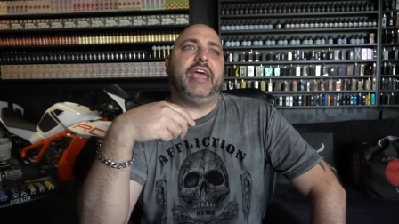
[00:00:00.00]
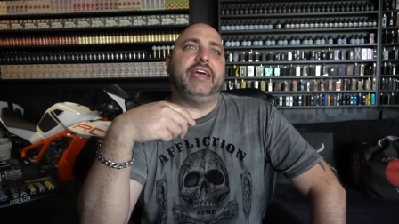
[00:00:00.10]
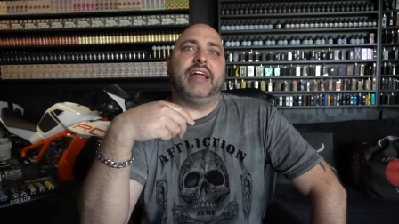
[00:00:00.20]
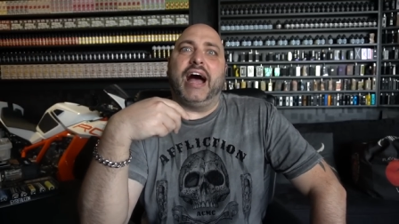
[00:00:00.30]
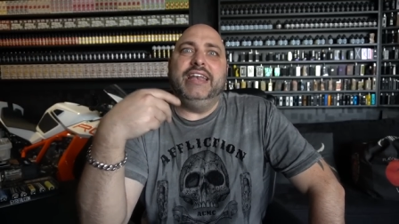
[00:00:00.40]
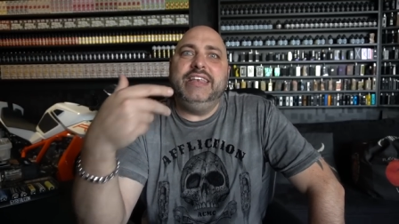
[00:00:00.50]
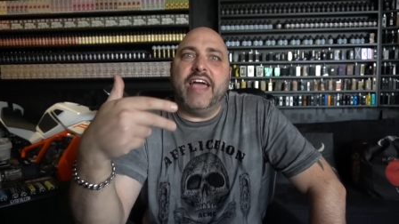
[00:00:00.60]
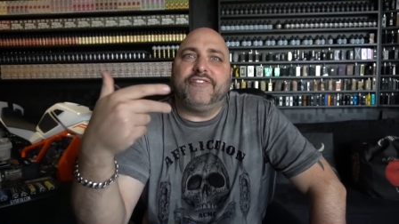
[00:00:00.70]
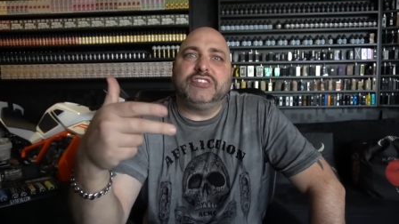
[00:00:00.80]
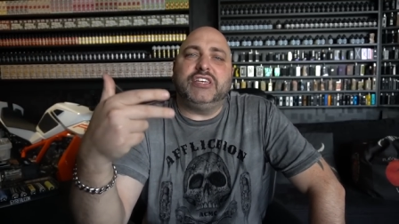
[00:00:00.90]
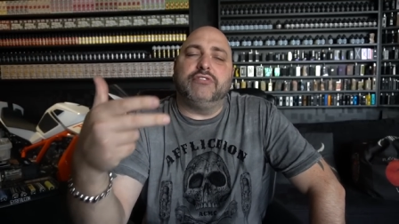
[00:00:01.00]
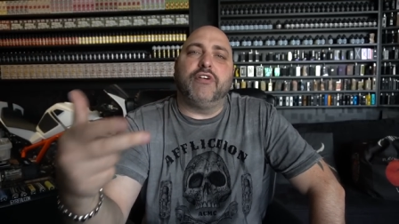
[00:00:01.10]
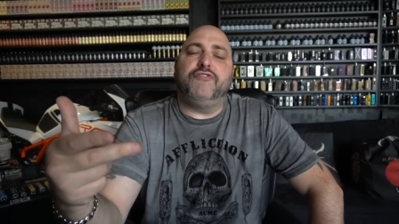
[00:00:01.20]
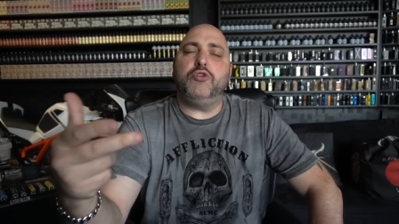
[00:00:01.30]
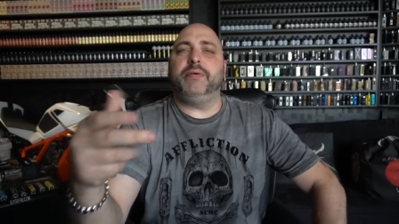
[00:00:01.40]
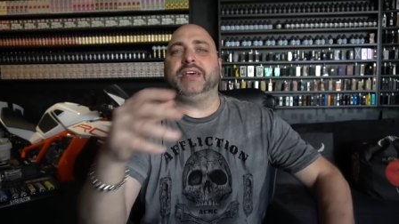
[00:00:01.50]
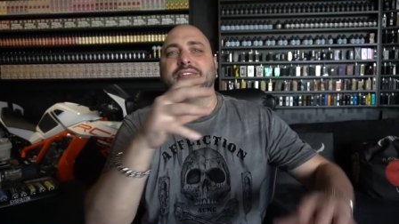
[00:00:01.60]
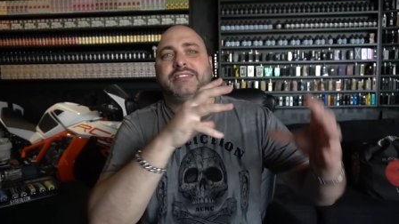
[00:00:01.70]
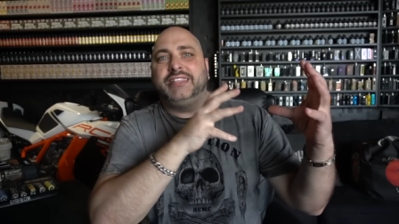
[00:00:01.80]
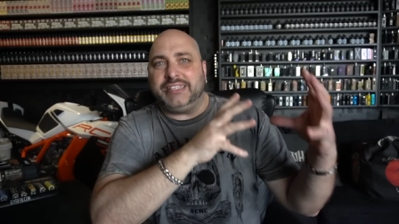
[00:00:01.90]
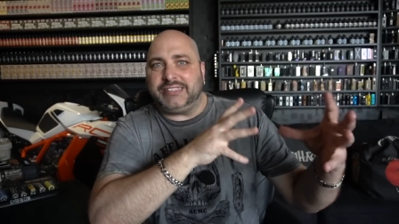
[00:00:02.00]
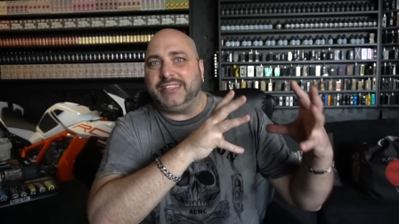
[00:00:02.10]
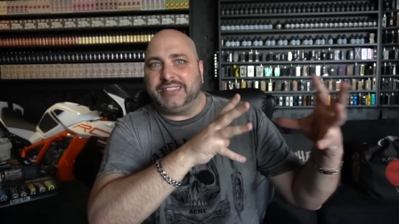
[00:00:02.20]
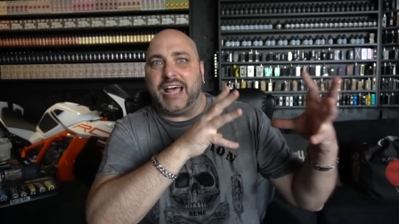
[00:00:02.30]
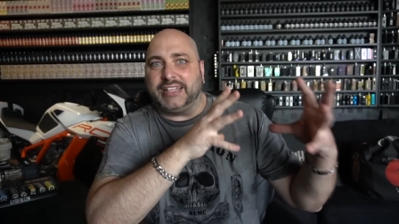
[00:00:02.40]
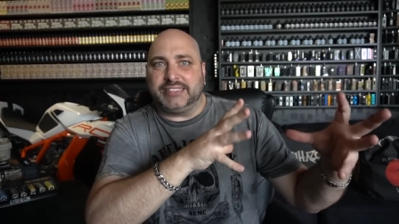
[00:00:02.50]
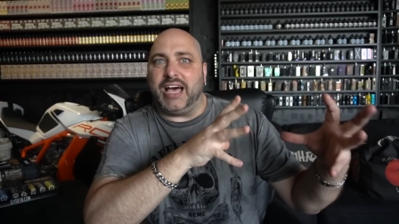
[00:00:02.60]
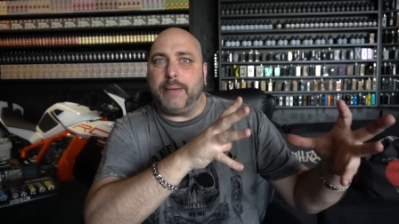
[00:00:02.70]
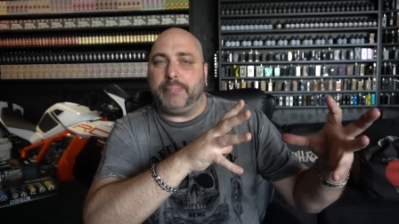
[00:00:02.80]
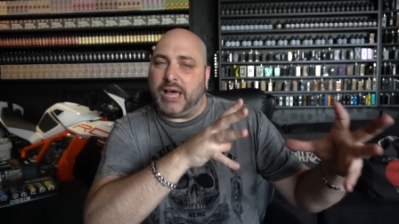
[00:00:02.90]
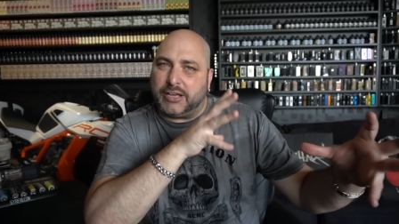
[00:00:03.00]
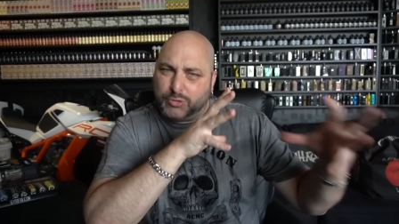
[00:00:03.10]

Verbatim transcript: And I never did a review because this is that time block.